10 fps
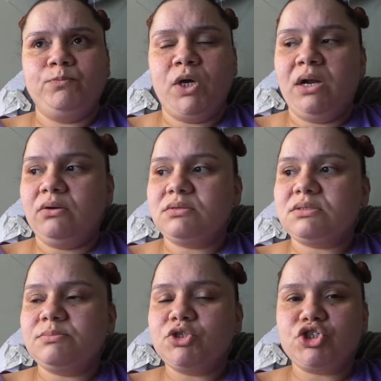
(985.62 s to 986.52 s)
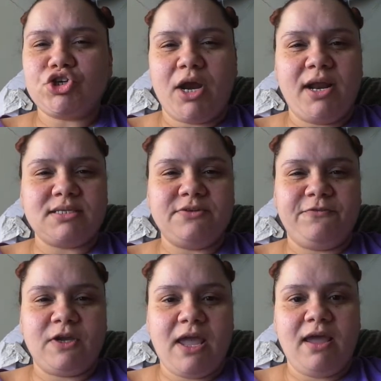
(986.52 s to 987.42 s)
what else? I'm just trying not to
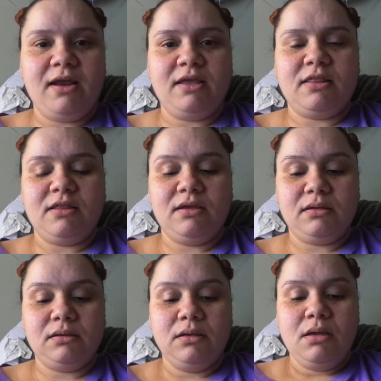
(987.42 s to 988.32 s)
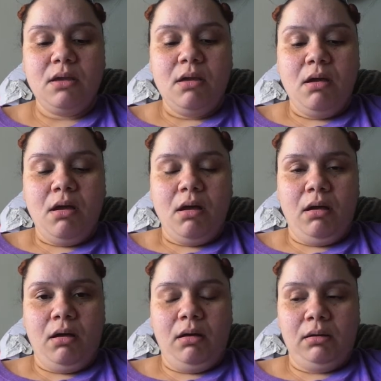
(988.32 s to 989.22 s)
forget anything.
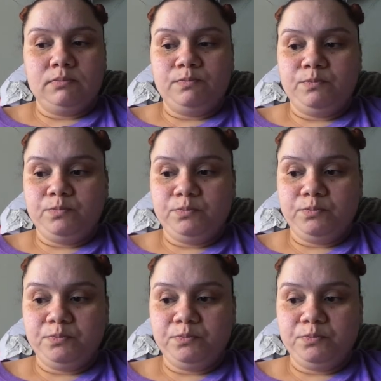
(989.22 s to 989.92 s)
Um,